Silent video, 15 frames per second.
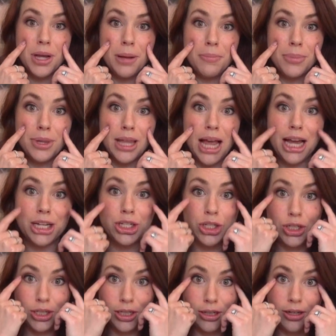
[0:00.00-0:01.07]

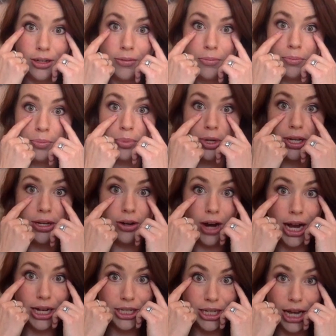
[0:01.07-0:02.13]
blush, bring your
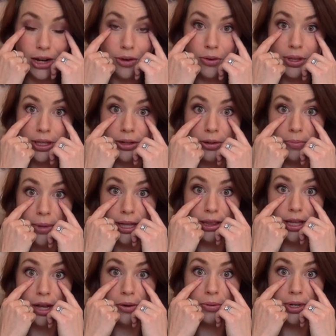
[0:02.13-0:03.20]
eyeshadow a little bit
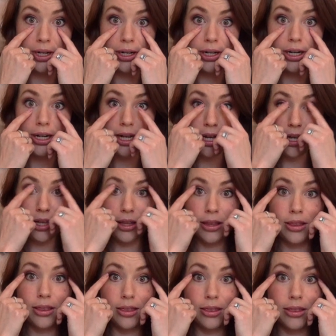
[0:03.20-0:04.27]
lower,
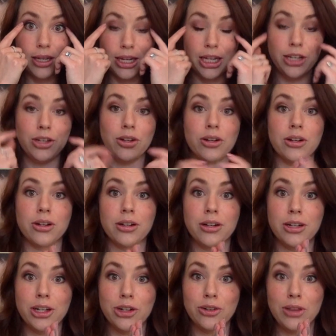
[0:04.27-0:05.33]
thicken your
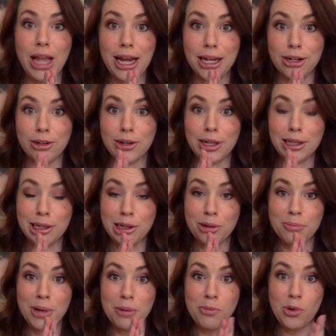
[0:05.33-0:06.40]
liner a little
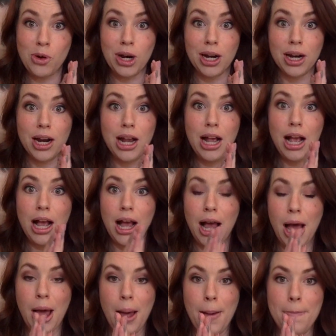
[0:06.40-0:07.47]
bit more,
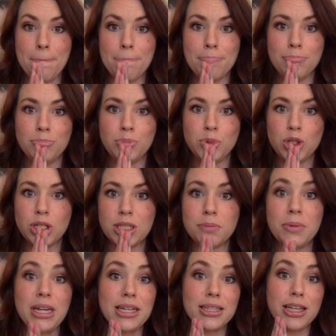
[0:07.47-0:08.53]
just
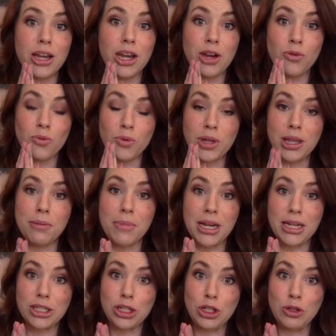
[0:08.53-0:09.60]
because it really
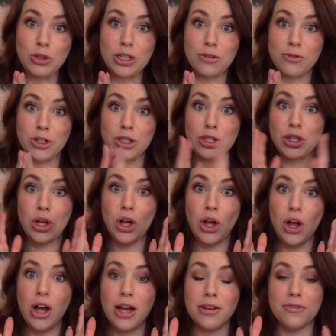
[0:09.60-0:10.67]
makes a huge difference
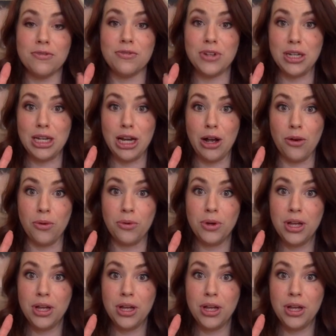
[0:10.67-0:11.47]
on video.